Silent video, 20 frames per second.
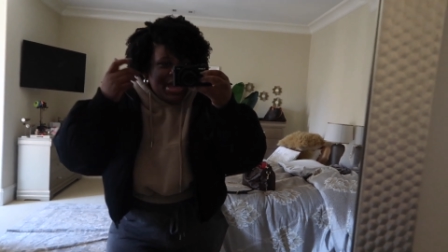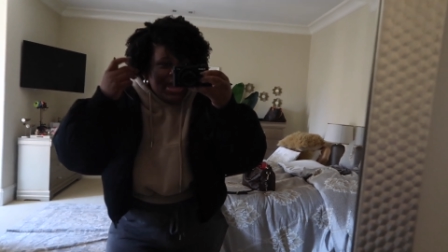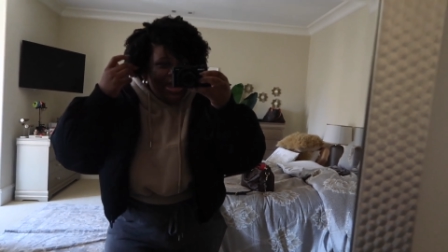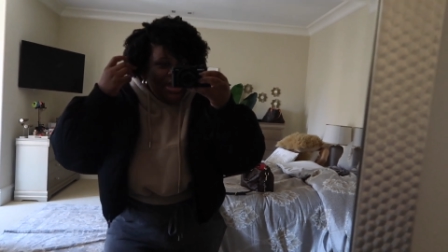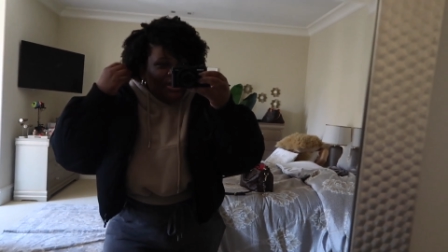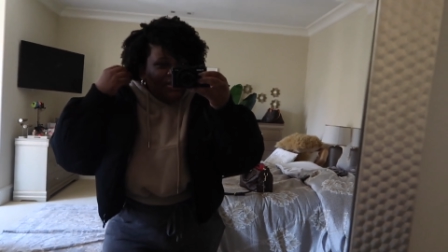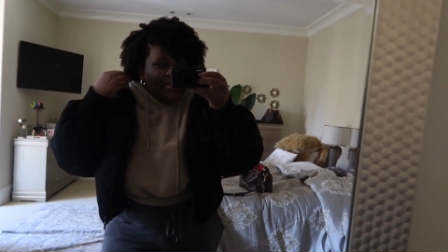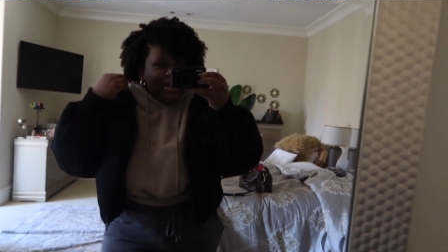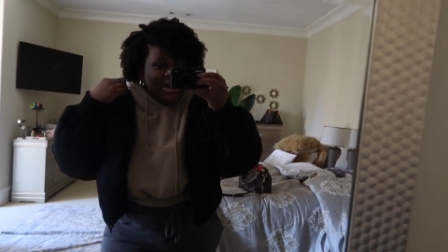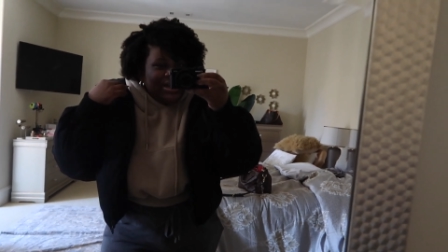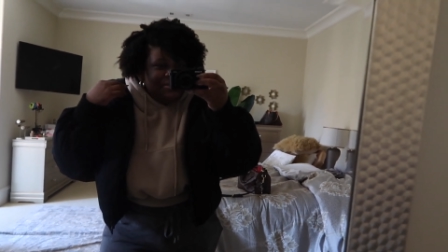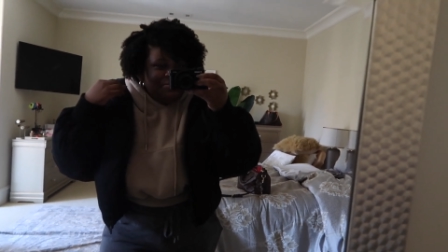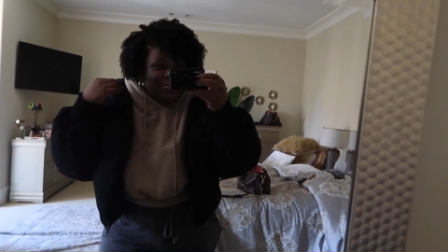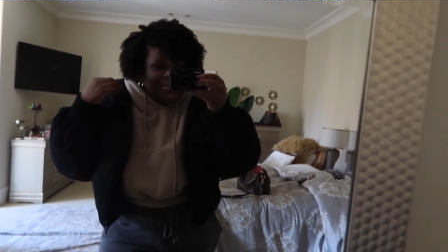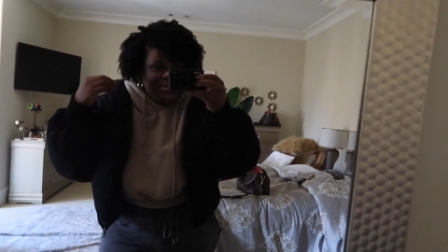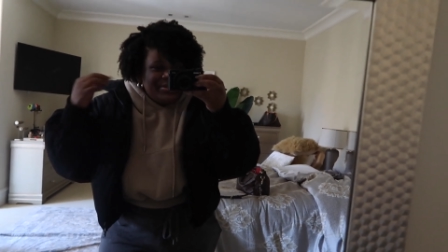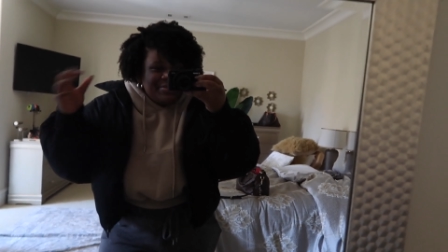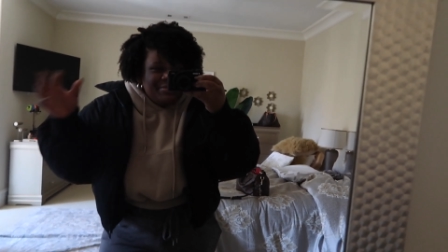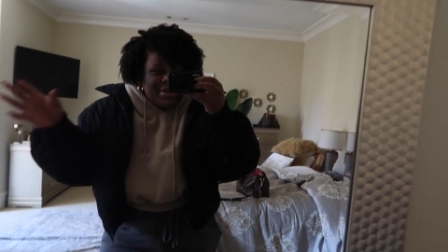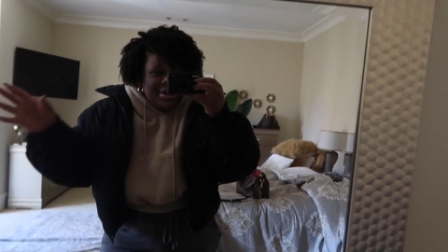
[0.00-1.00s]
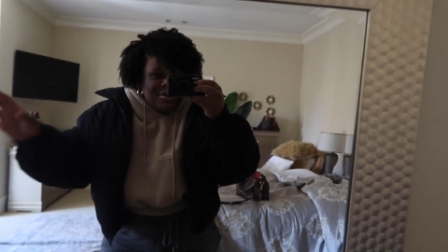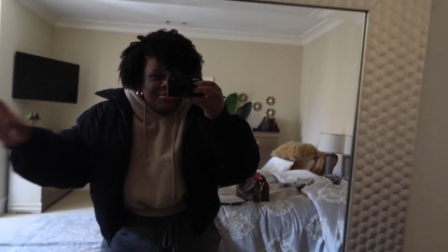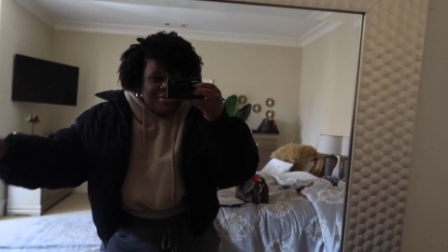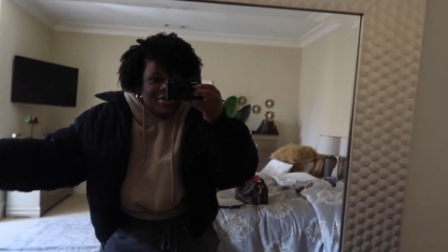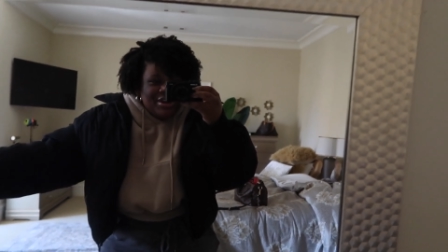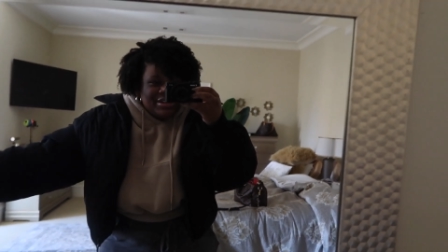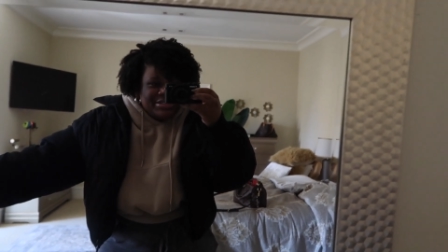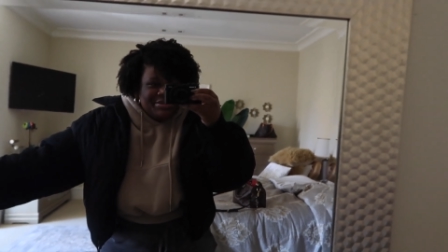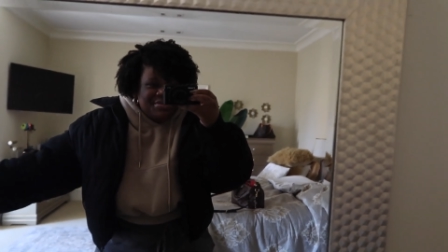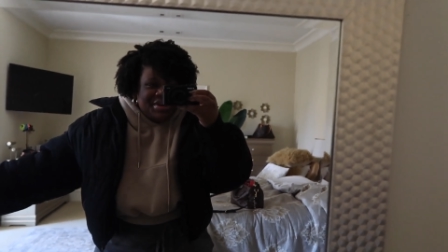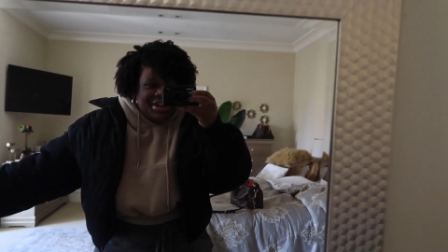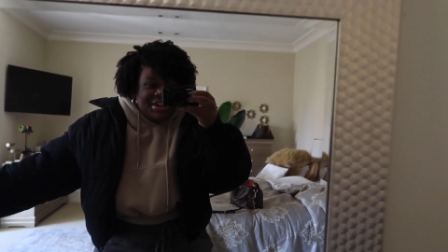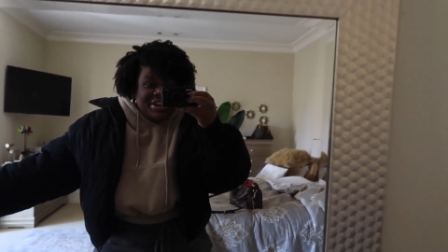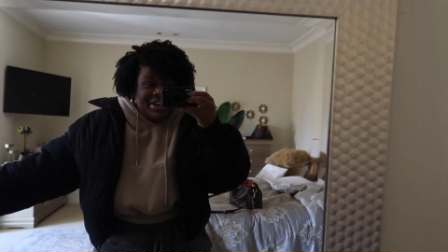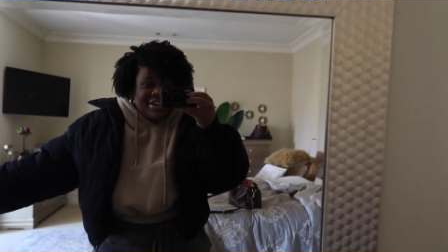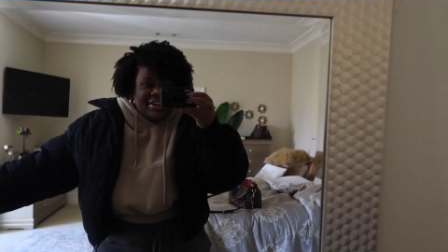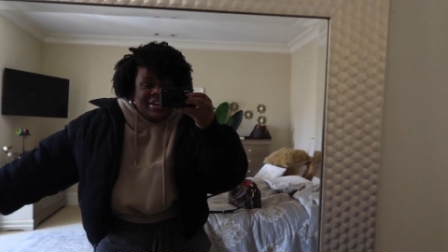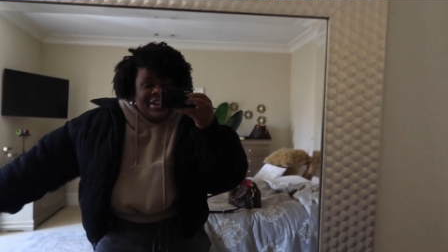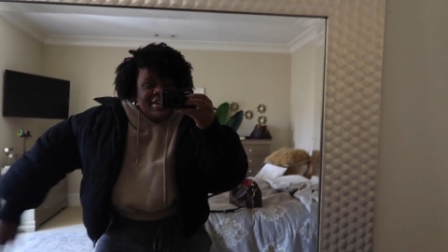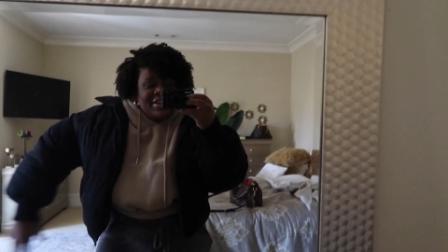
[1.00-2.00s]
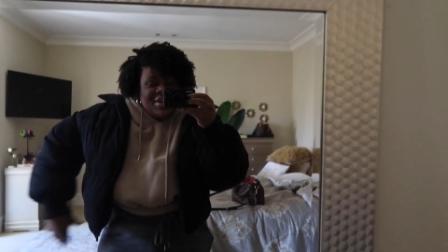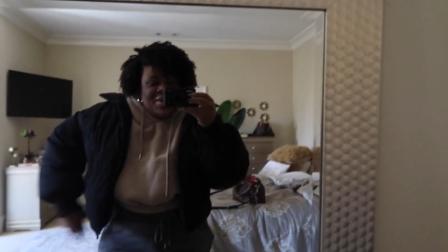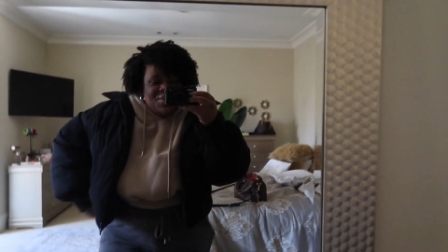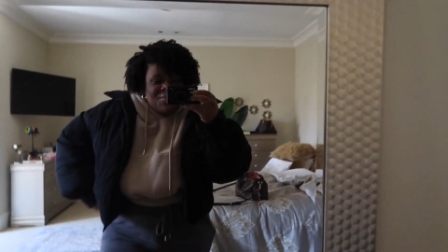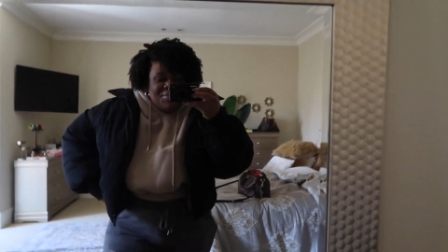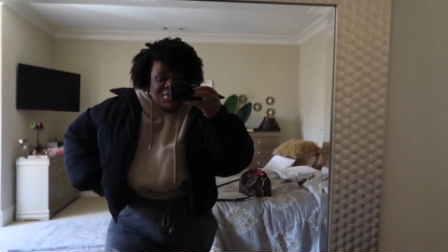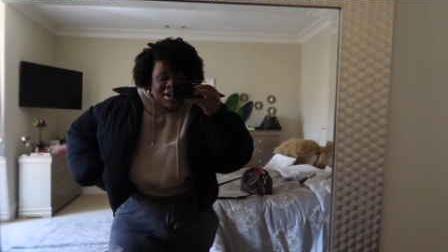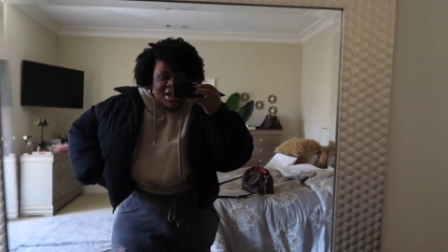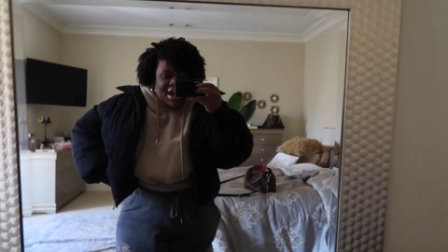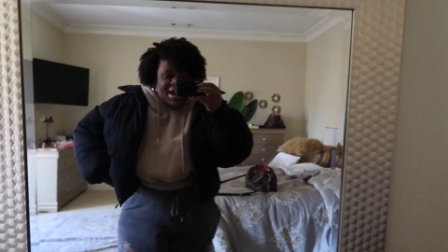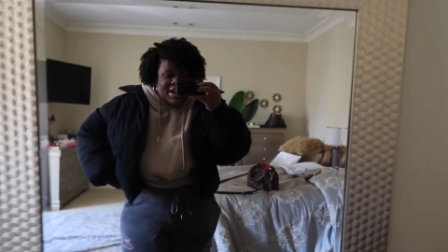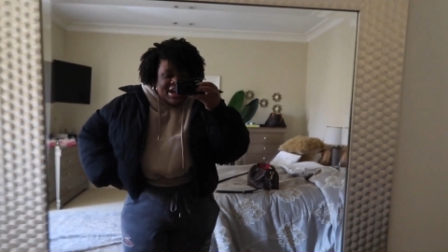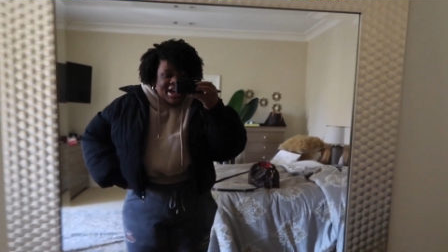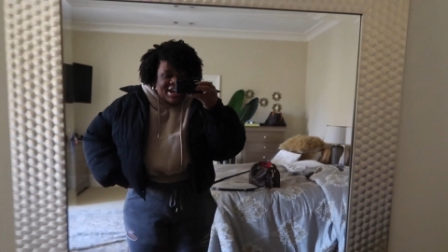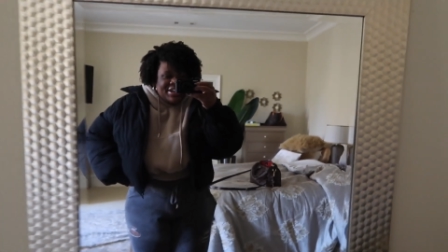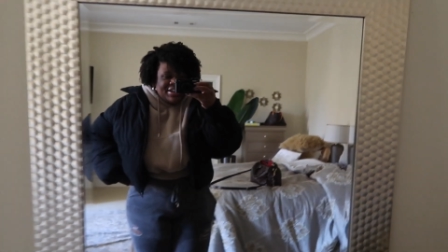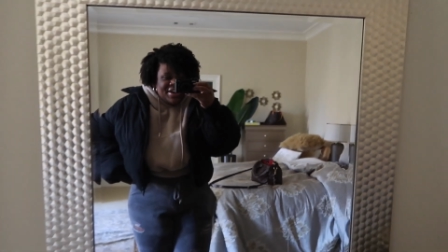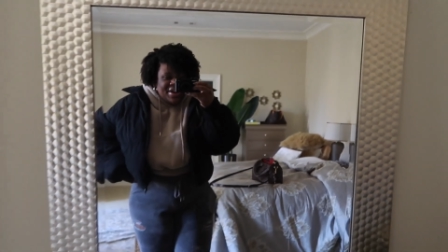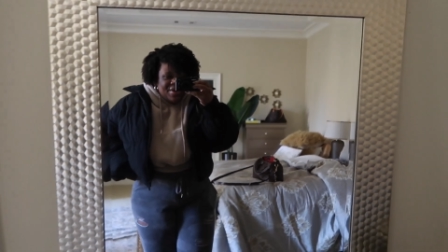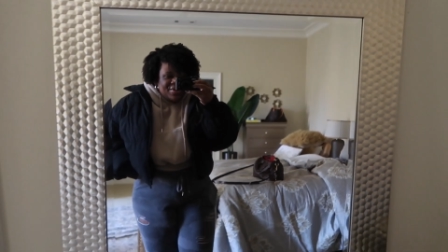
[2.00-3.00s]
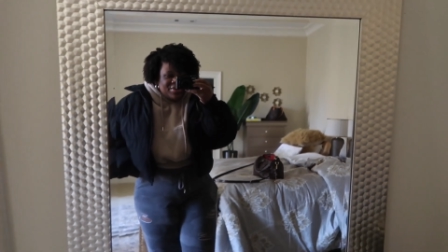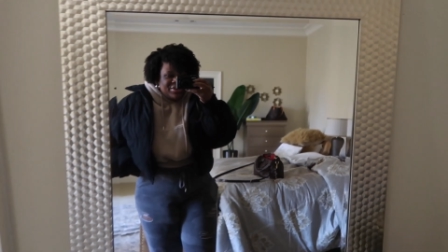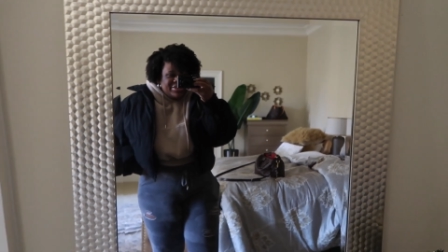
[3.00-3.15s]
and I put some hair products in my hair, but I gotta go.